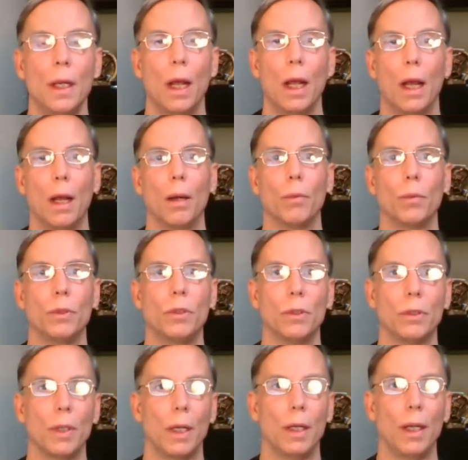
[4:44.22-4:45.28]
uh, which
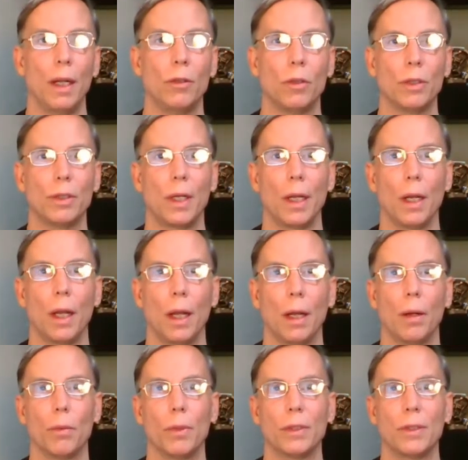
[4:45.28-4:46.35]
is an interesting uh,
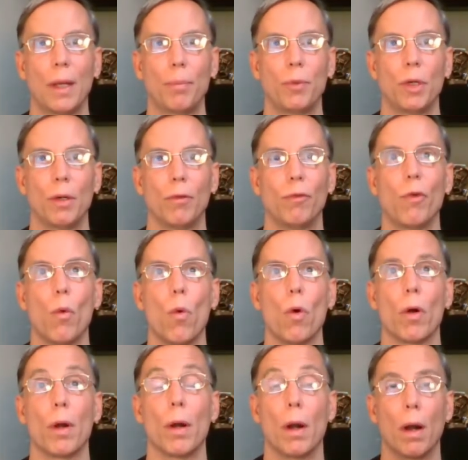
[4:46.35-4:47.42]
receptor
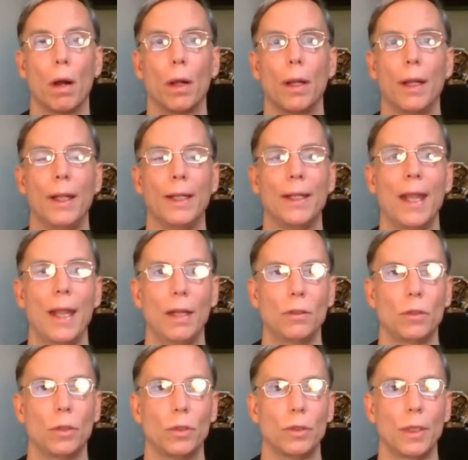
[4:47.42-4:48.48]
for uh, and
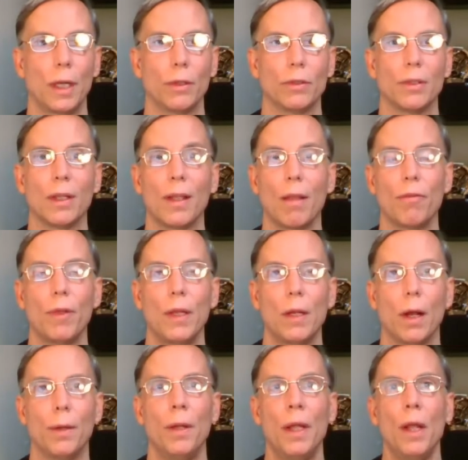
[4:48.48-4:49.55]
cancer cells that they feed on.